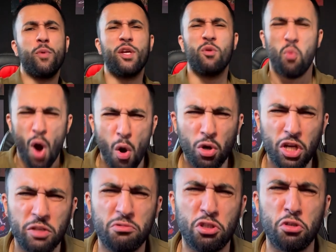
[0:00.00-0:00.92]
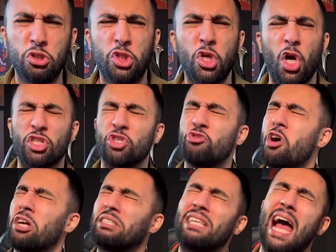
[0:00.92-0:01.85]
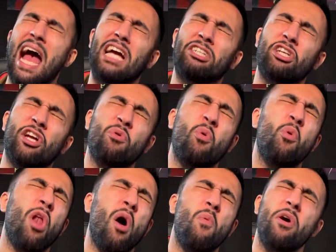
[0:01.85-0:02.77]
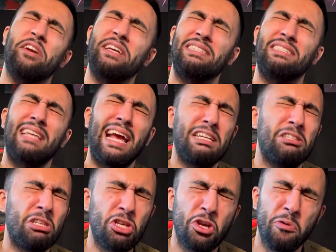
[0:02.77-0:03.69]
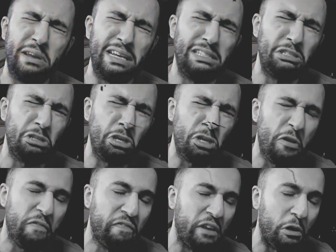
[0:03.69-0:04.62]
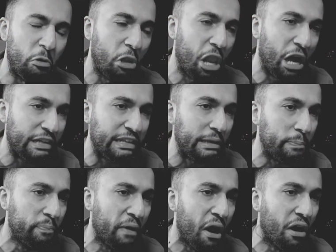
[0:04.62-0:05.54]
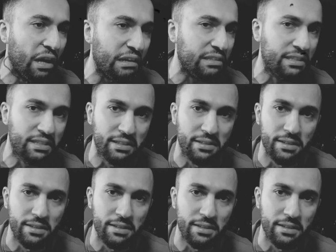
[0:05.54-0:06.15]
you doing? Welcome to Just Trust Ash, and all I want to say to you is, do you feel lucky, punk?